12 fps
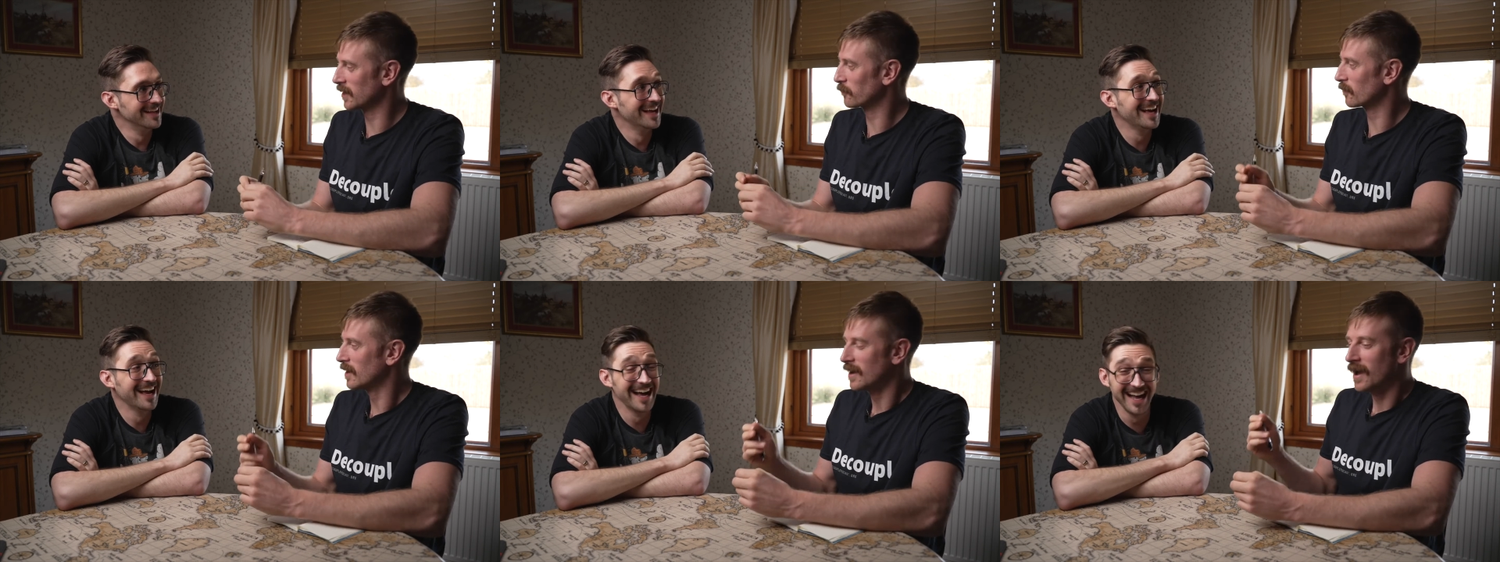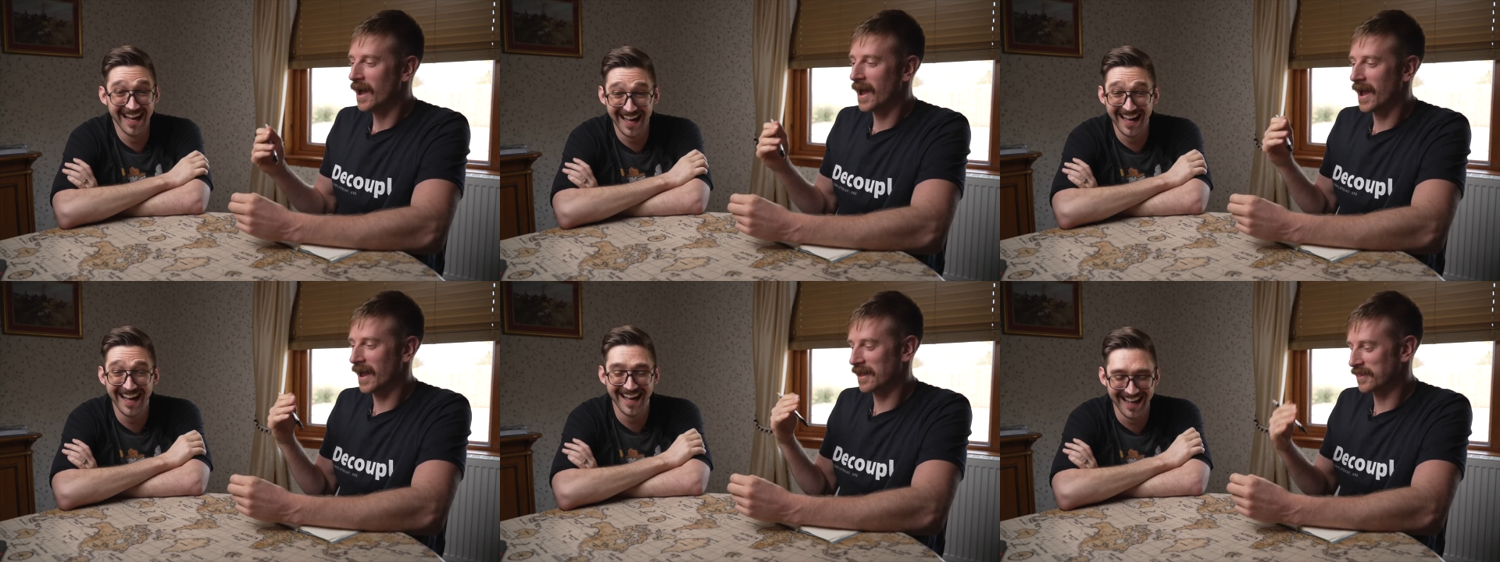
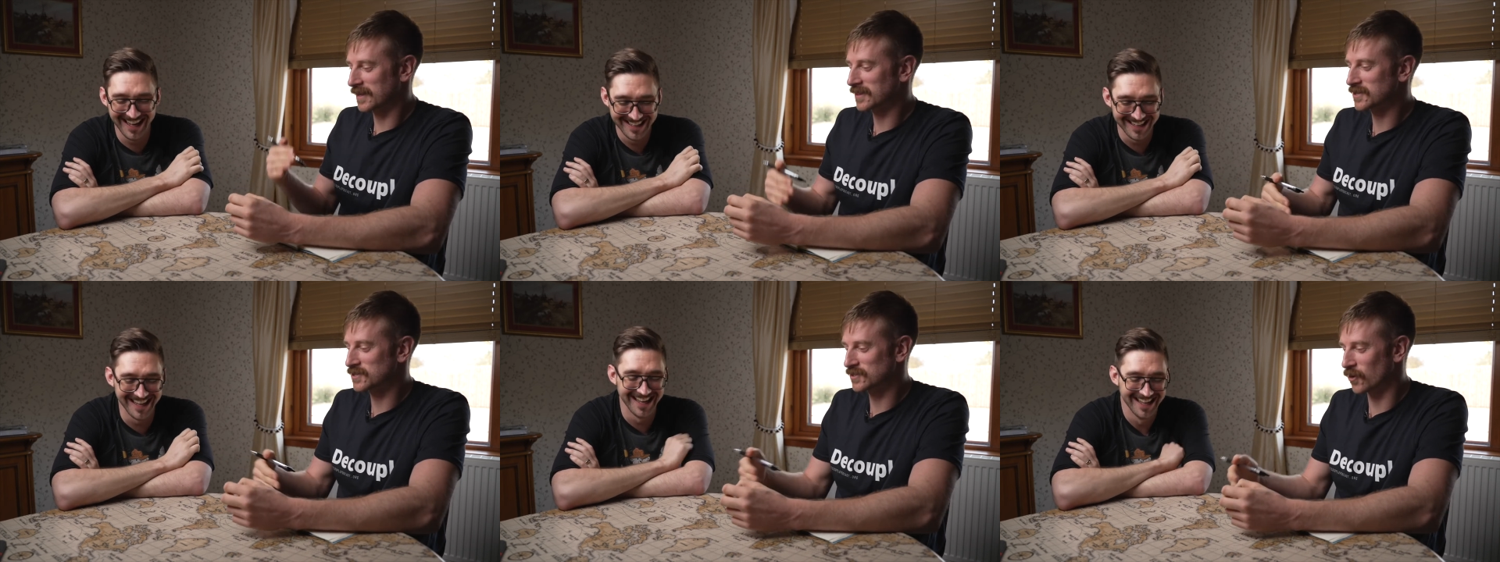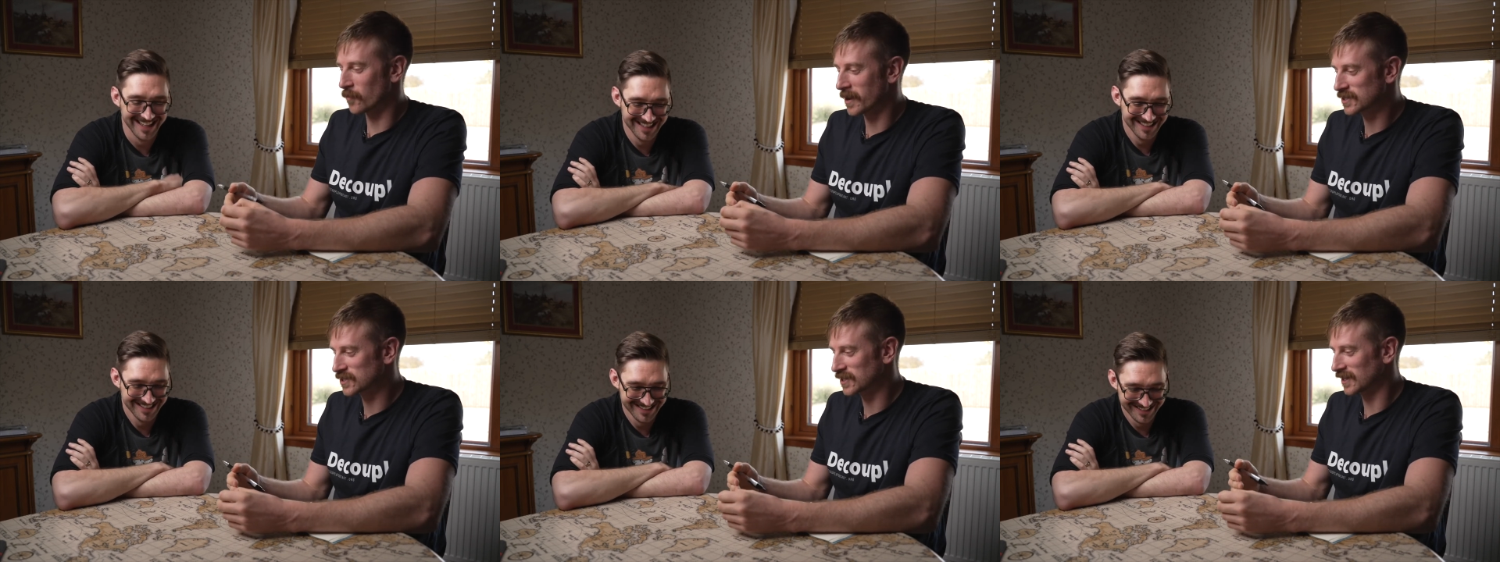Speaker 1: and I think there's yeah. so
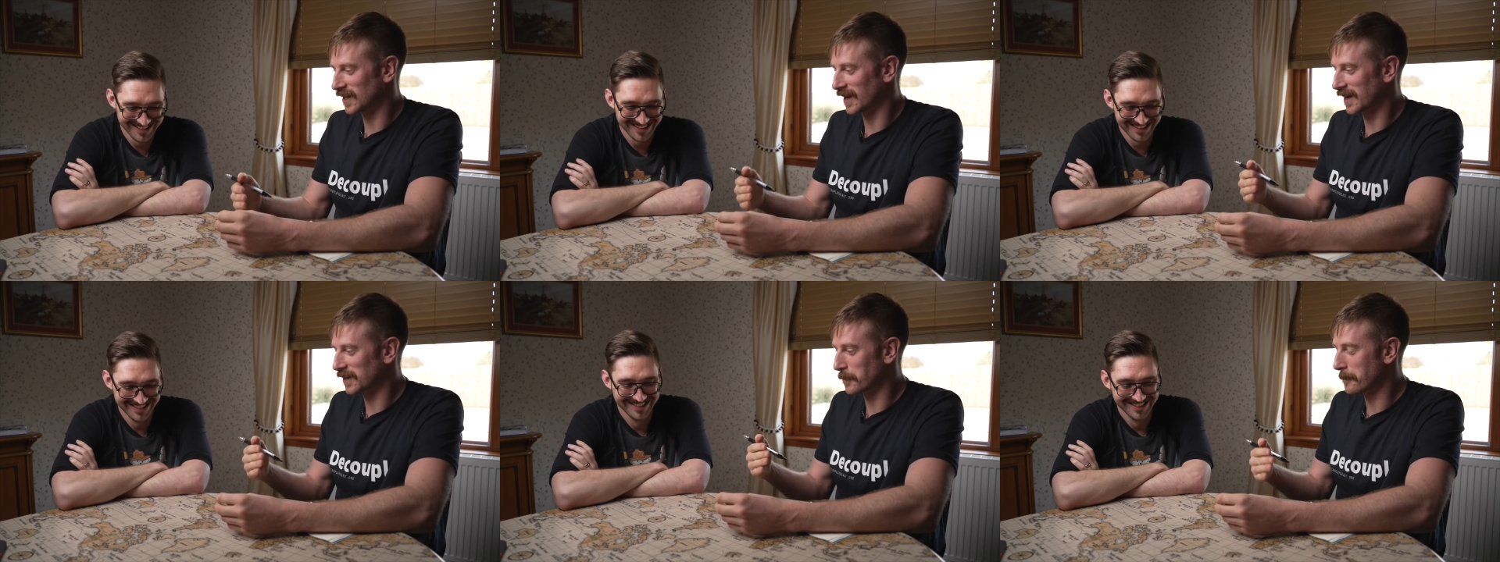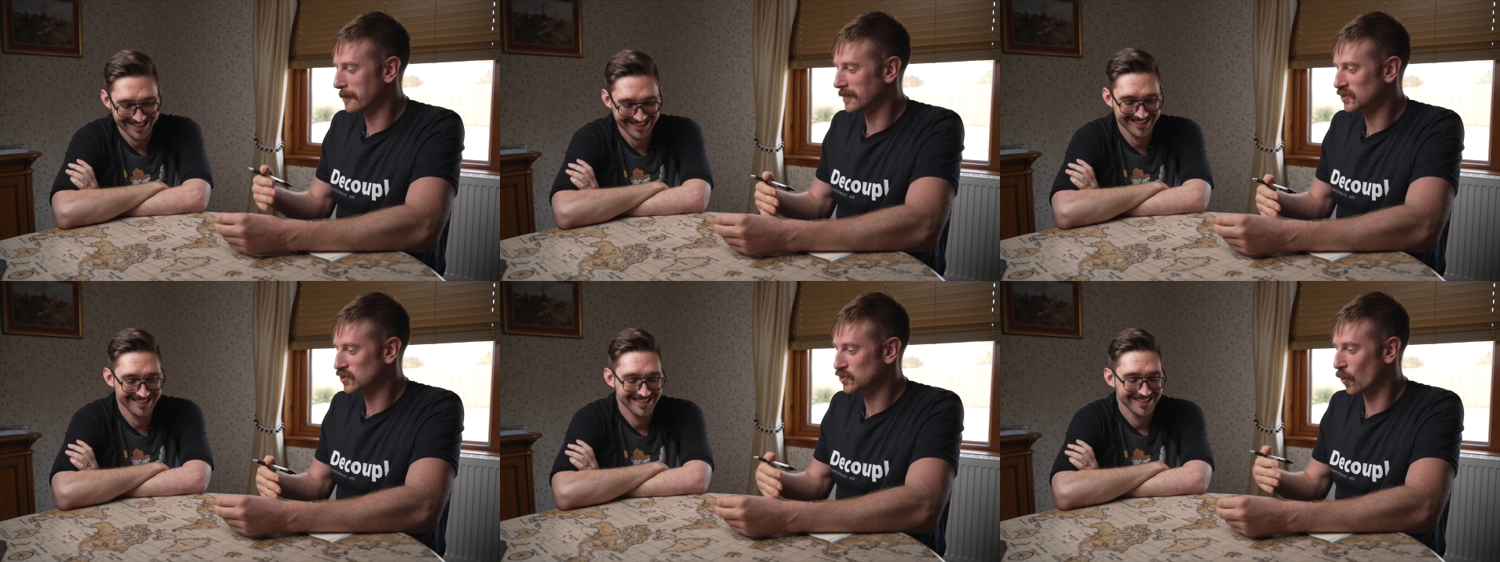much to like
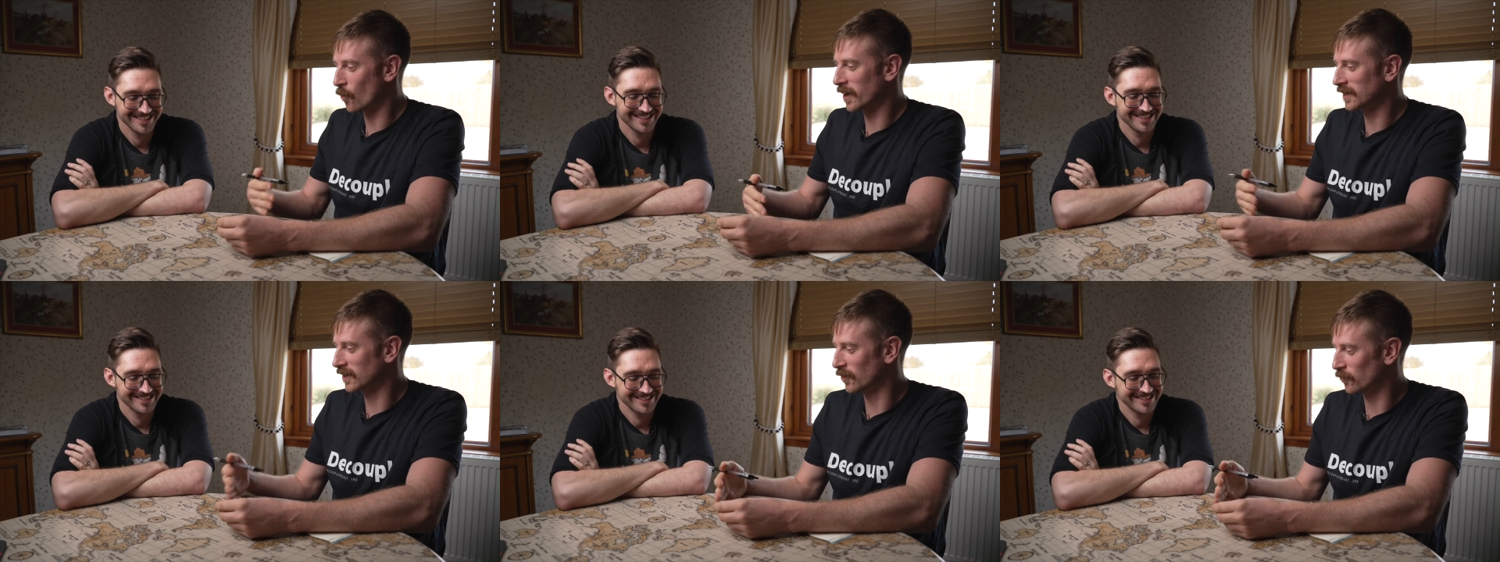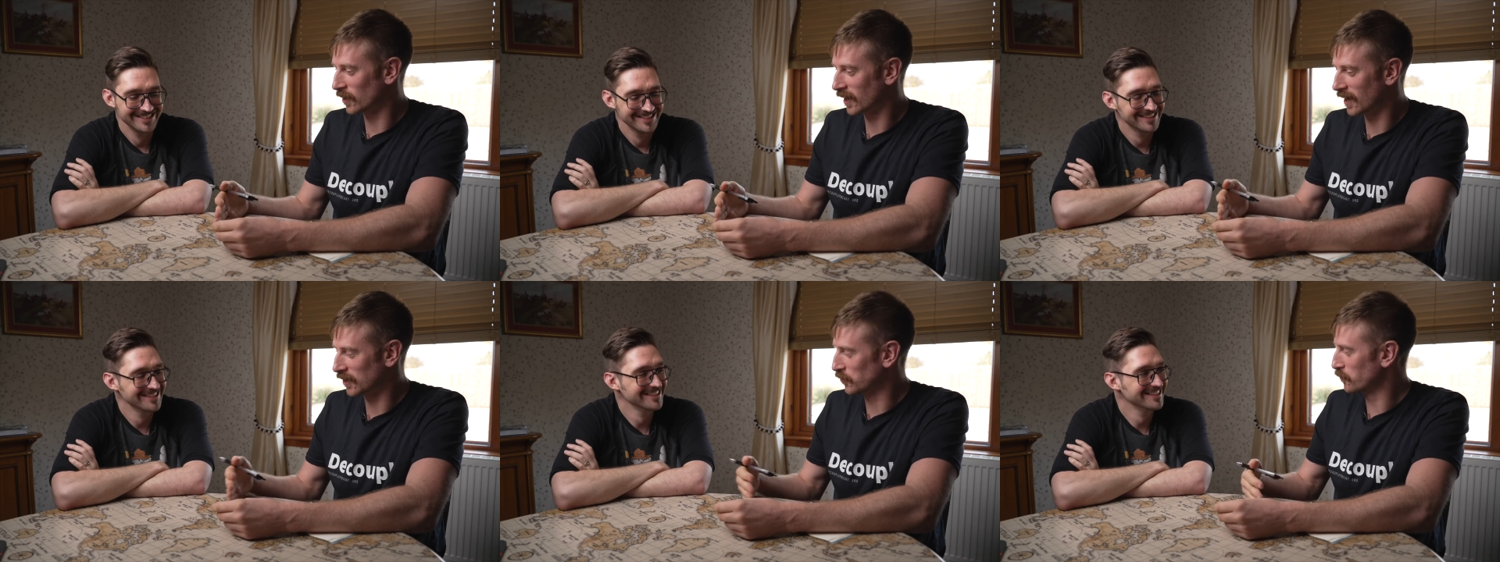showing that we're
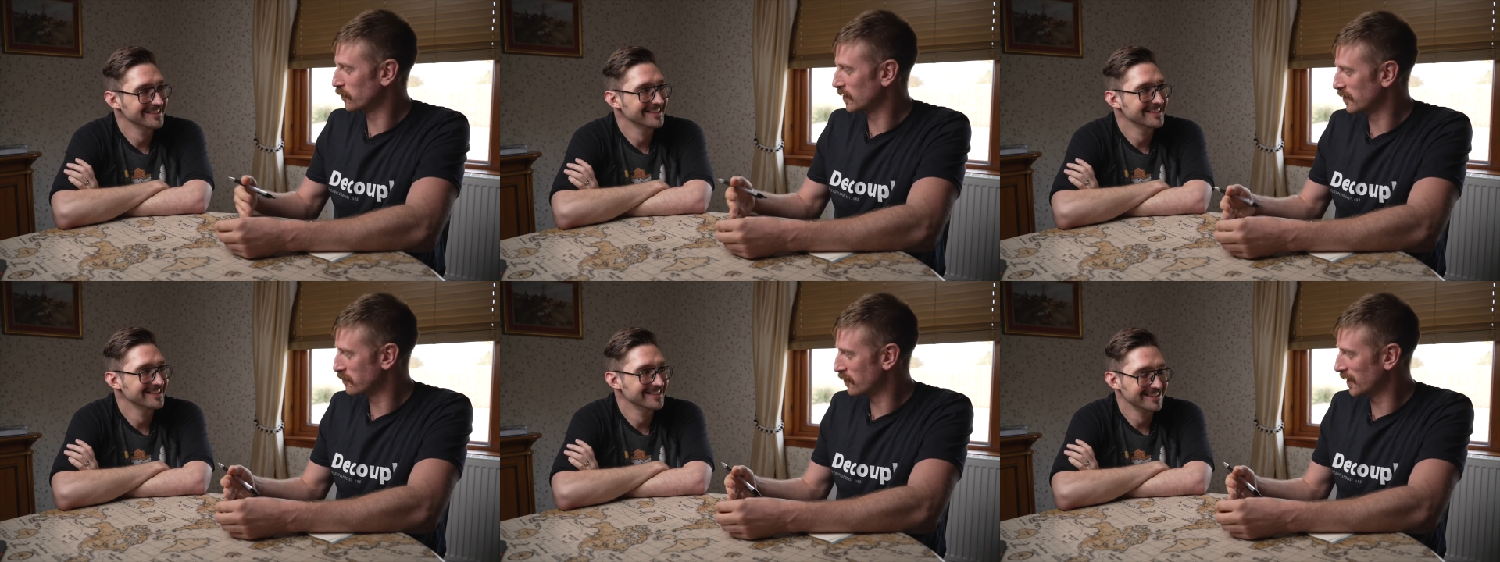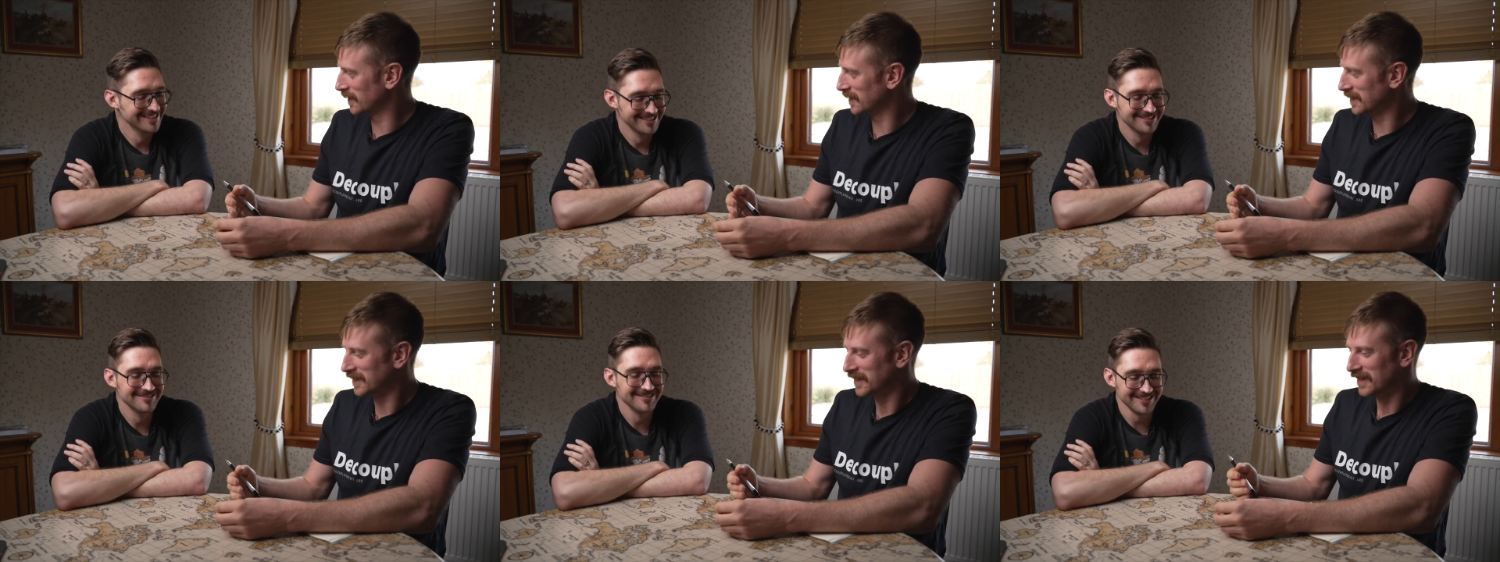kind of goofy and
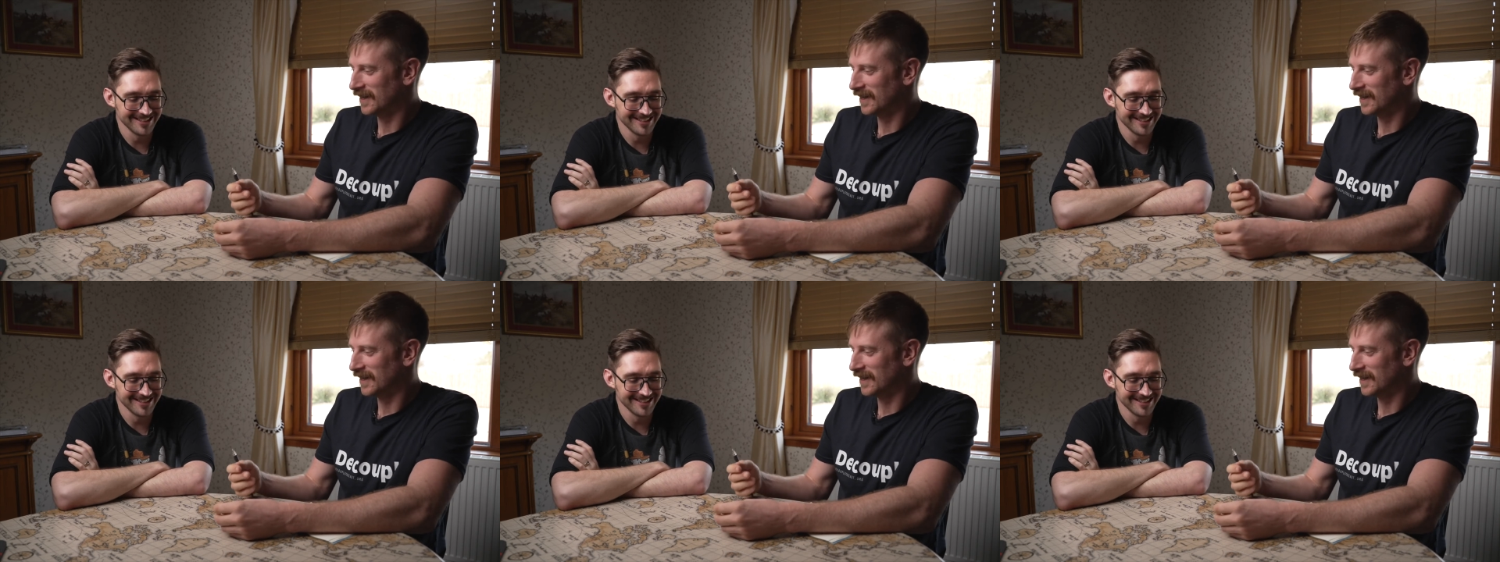friendly.